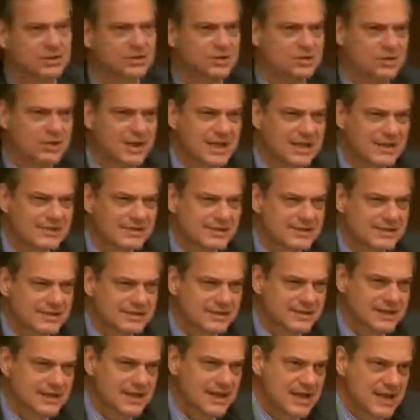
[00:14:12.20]
the
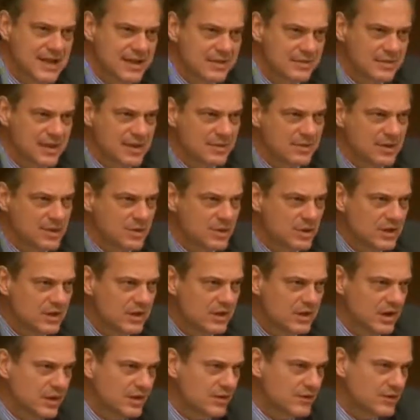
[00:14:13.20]
crisis maybe
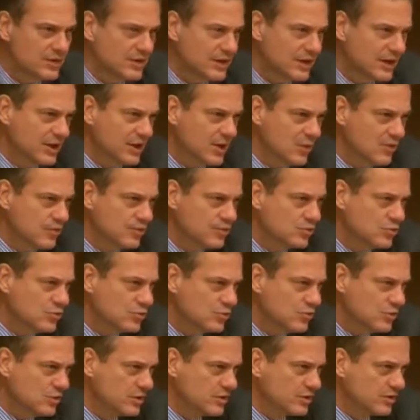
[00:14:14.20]
with not enough
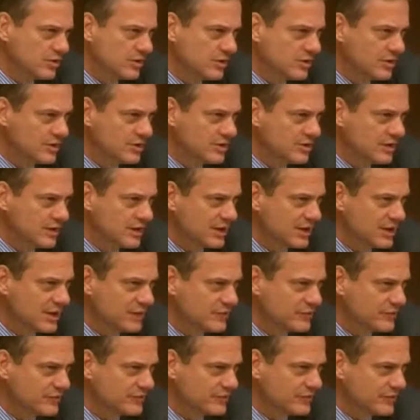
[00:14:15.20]
tools, not
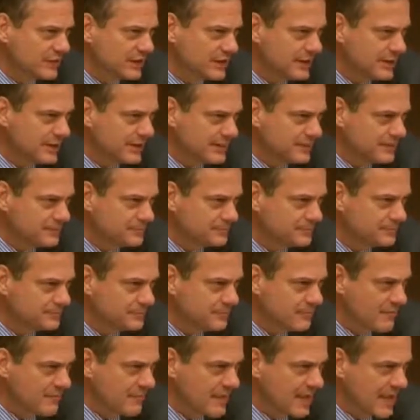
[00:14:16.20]
enough
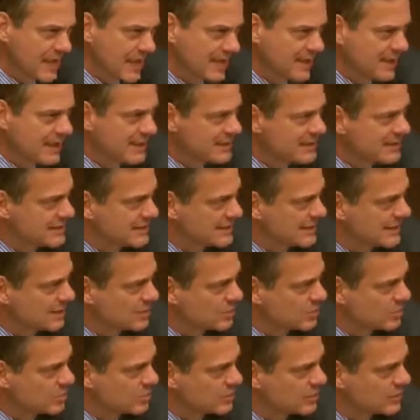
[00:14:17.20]
analytical
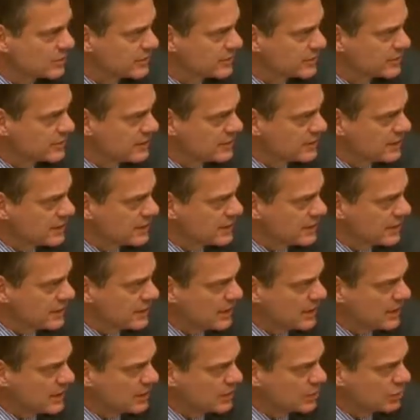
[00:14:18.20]
tools
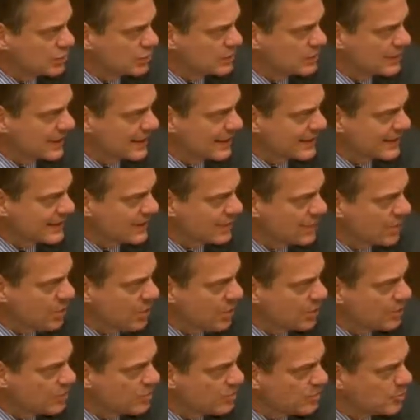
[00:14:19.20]
to tackle
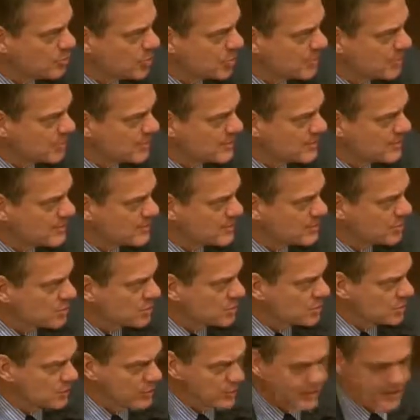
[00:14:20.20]
all the problems we
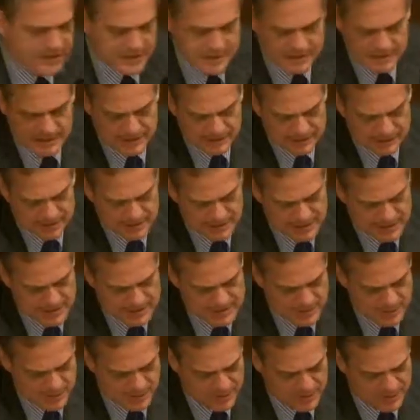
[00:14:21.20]
were facing
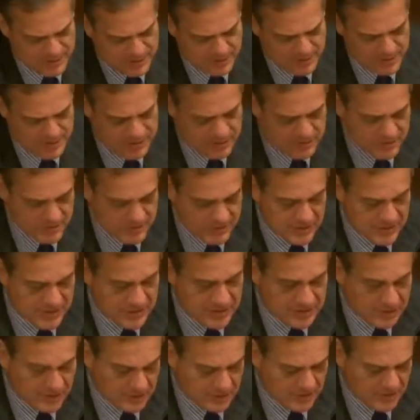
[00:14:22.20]
as policymakers. And
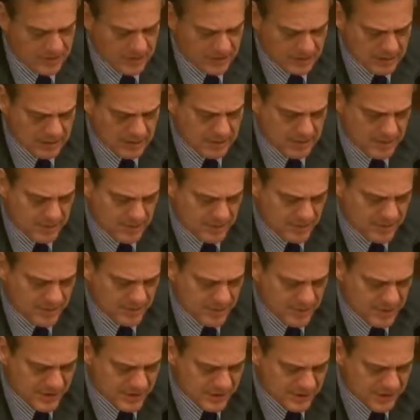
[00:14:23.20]
I think the current
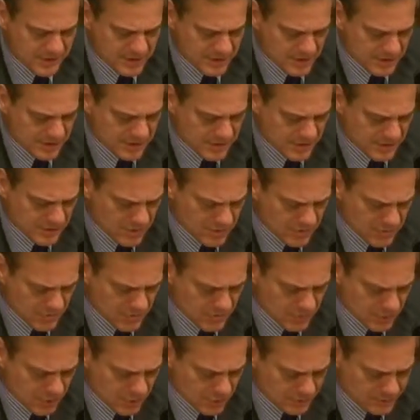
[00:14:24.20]
policymakers
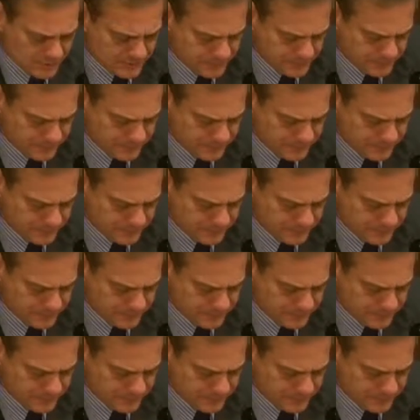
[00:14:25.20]
also